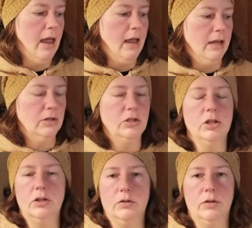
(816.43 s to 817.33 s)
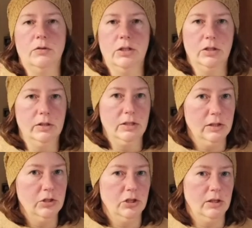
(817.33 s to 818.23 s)
is to do so
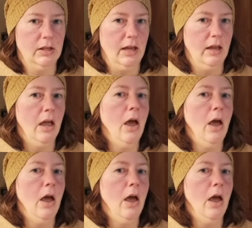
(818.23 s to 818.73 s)
diligently,